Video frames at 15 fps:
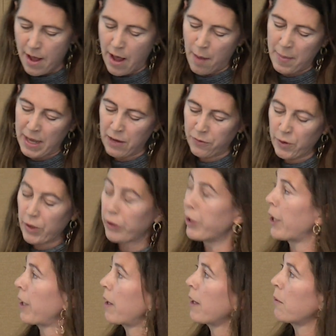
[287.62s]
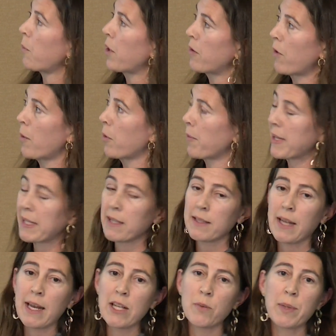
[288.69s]
Um, and if you look in one of our more recent
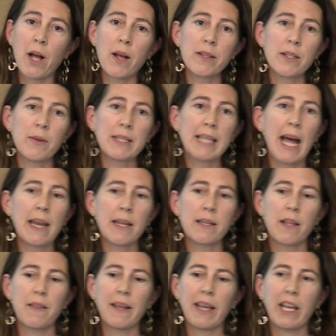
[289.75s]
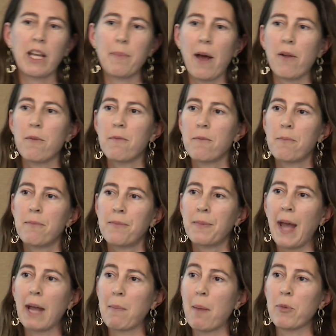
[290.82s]
studies, we also attended to thinking
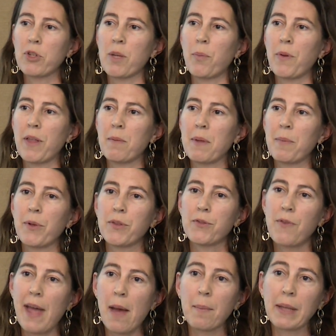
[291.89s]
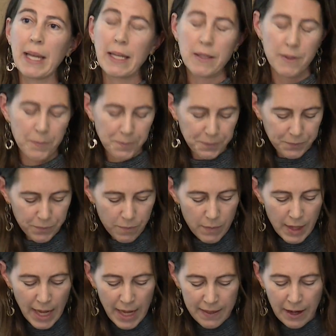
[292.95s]
about gang membership within people's families.
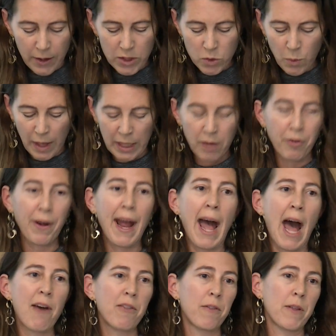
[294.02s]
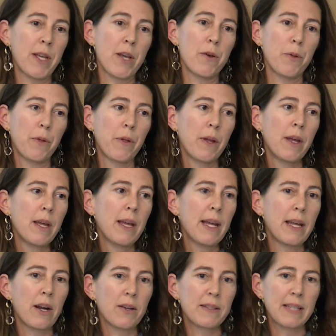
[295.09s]
And there it's well over half of the youth
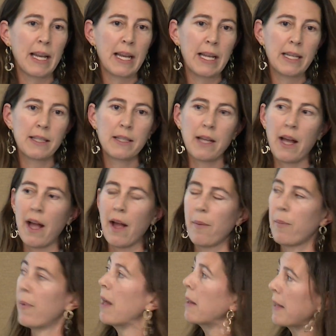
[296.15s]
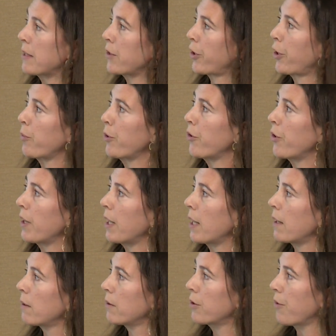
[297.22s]
in our studies, um, and these are
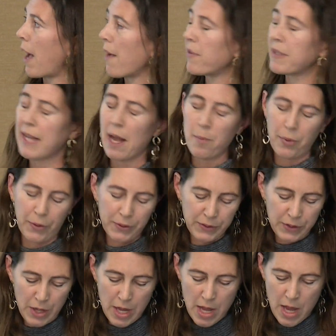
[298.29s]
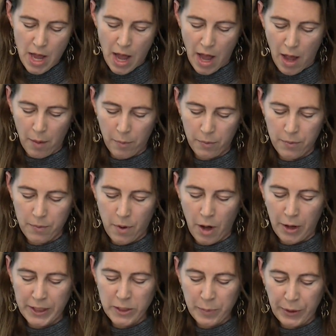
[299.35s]
community-derived samples, um,
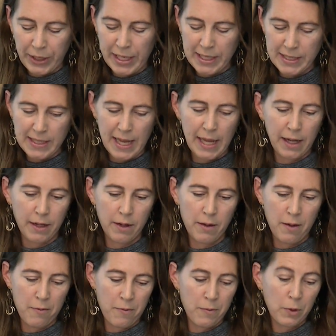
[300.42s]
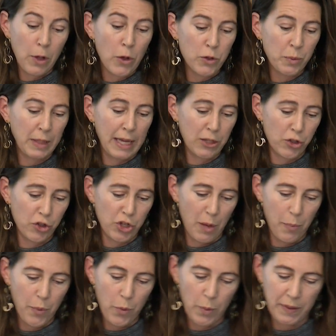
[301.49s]
are experiencing a close
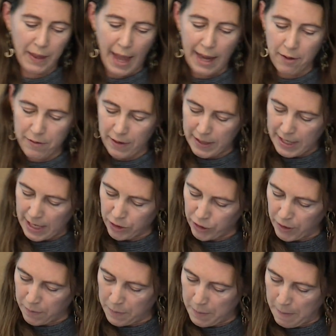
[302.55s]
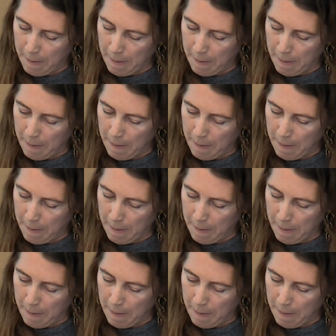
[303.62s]
relationship with gang affiliation.